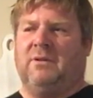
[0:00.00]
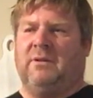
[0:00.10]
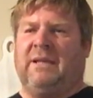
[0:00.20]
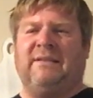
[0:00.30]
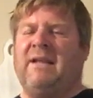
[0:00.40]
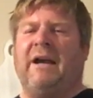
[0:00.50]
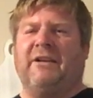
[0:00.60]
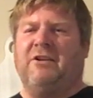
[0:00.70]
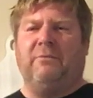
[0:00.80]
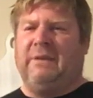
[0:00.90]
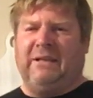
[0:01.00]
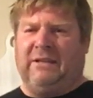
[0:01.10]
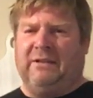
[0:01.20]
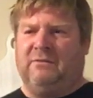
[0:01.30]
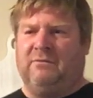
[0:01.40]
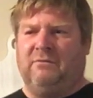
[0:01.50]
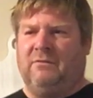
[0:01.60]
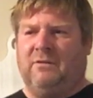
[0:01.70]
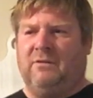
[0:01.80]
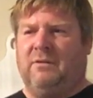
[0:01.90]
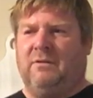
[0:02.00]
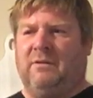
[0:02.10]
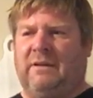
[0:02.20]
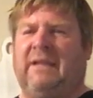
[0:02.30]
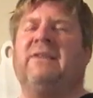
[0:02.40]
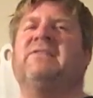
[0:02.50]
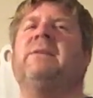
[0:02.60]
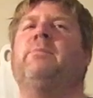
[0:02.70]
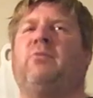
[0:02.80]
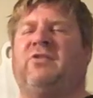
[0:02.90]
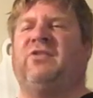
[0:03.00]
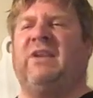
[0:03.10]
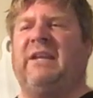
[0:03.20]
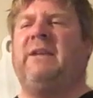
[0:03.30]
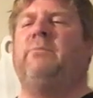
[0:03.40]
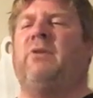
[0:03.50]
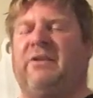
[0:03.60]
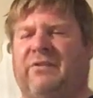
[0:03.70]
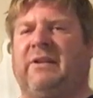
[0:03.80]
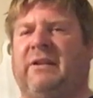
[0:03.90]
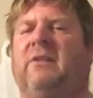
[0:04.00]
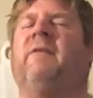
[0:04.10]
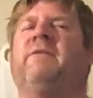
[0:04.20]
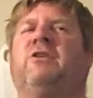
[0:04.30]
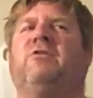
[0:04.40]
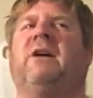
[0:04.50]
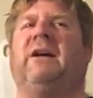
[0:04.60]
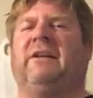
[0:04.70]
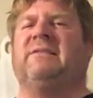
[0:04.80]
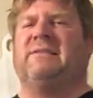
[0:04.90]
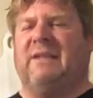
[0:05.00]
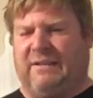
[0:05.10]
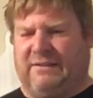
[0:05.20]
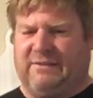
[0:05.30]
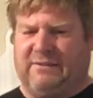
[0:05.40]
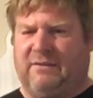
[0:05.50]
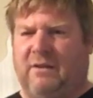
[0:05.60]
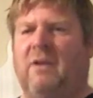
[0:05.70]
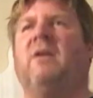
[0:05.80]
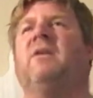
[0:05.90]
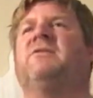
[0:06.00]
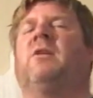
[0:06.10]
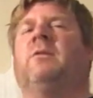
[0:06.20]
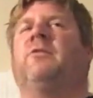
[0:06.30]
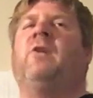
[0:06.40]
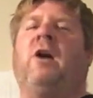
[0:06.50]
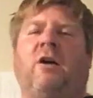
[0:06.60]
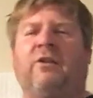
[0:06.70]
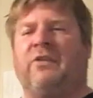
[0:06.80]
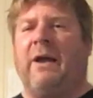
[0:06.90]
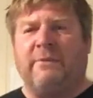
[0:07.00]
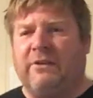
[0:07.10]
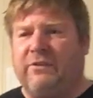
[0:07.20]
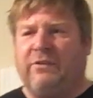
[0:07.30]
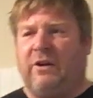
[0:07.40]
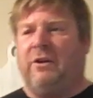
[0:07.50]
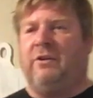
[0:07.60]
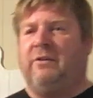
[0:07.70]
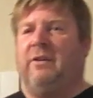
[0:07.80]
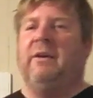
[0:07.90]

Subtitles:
He's not a comedian. He is the sitting President of the United States. So as far as I'm concerned,